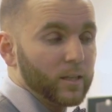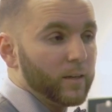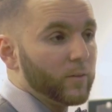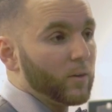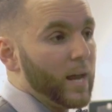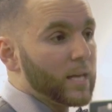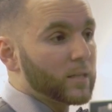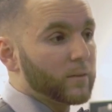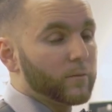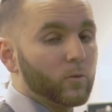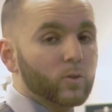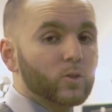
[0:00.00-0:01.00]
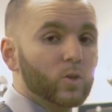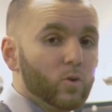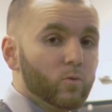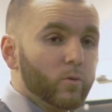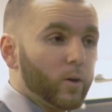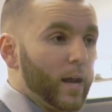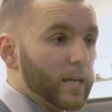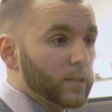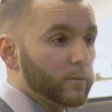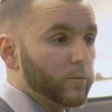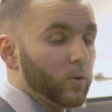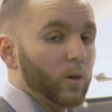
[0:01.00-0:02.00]
If they're asking for 2, they're
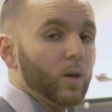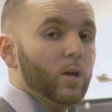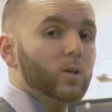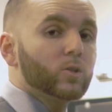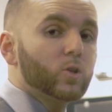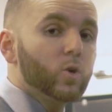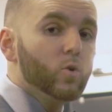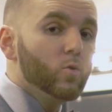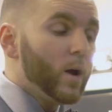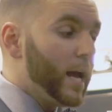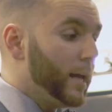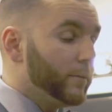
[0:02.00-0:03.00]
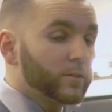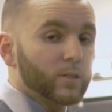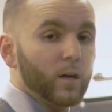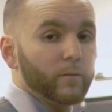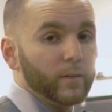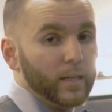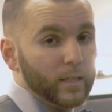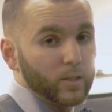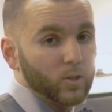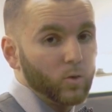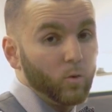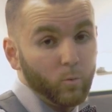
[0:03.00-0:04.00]
asking for 2/8 of an
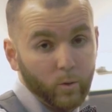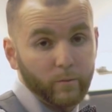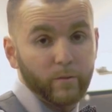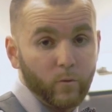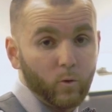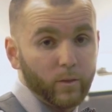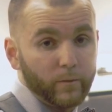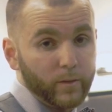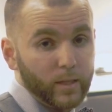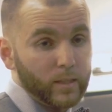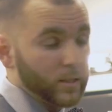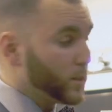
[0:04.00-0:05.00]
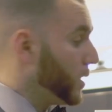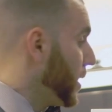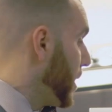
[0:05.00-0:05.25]
inch or 1/4 of an inch.